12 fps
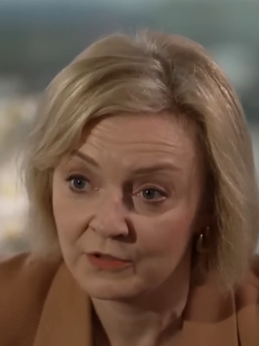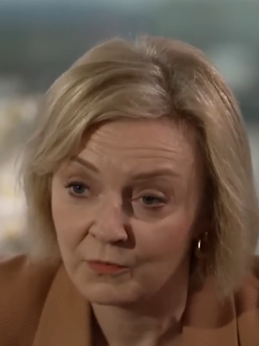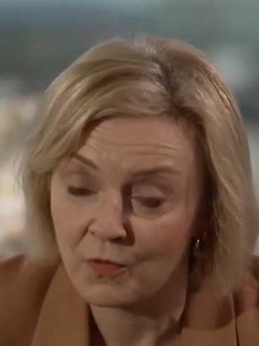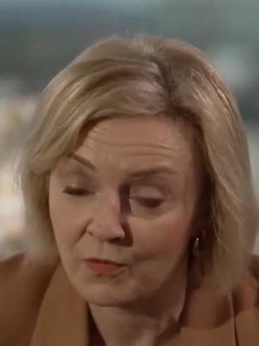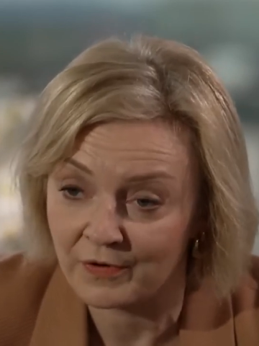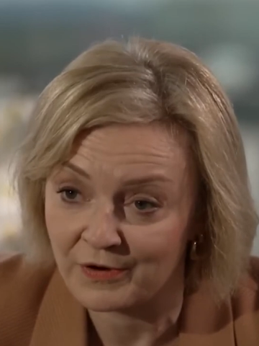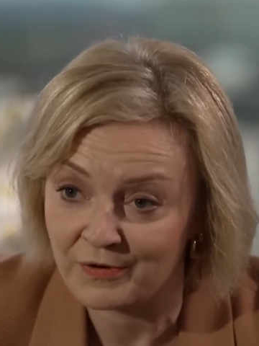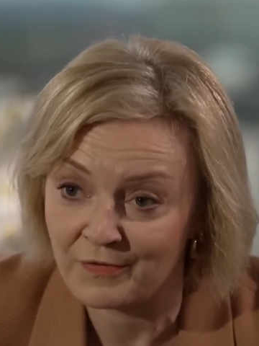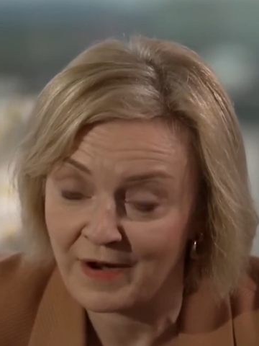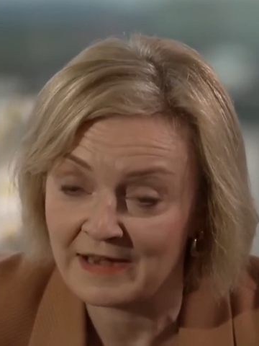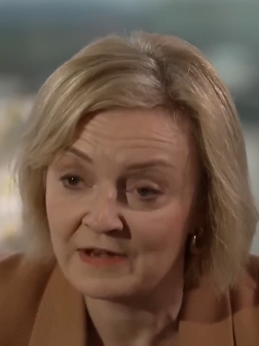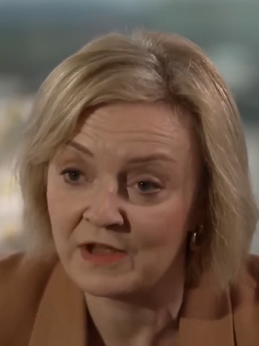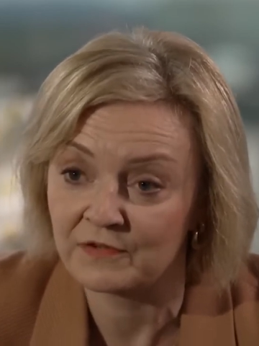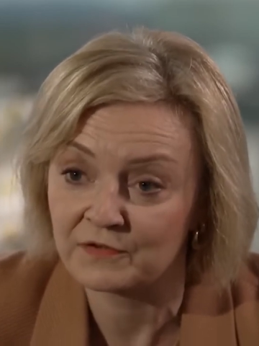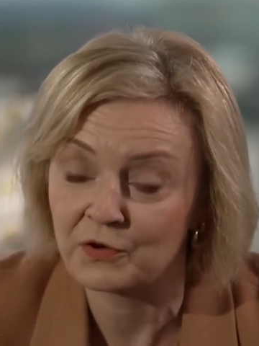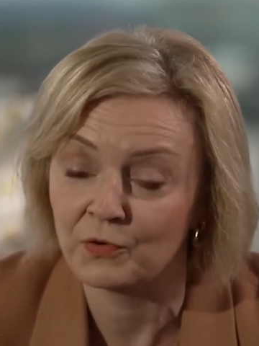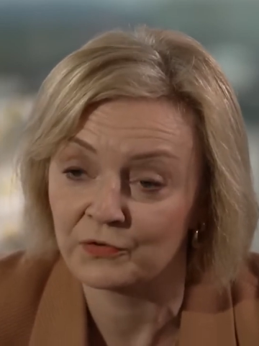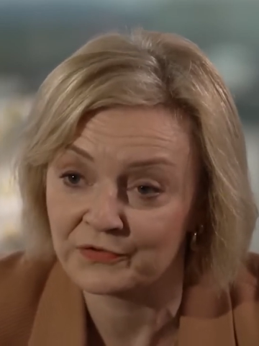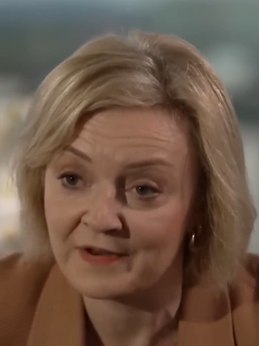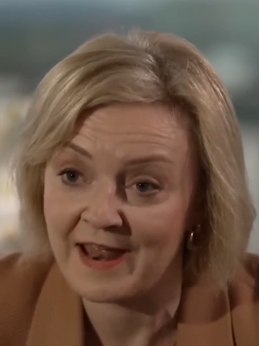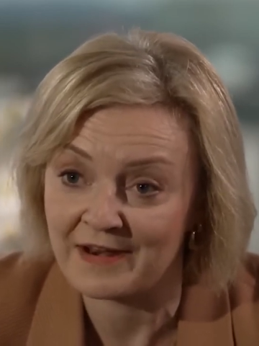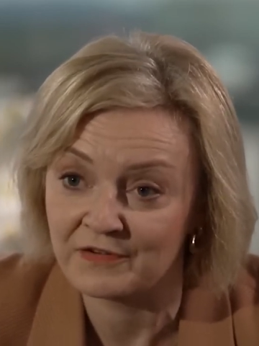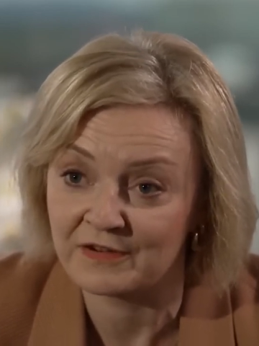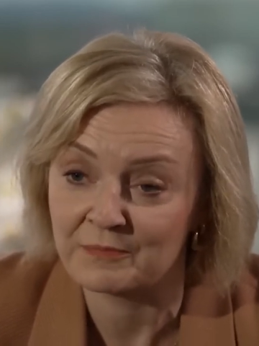the war in Ukraine okay. that has caused let an me,
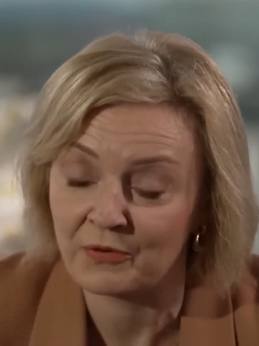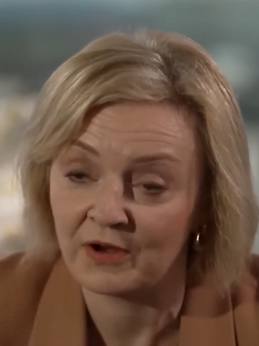energy let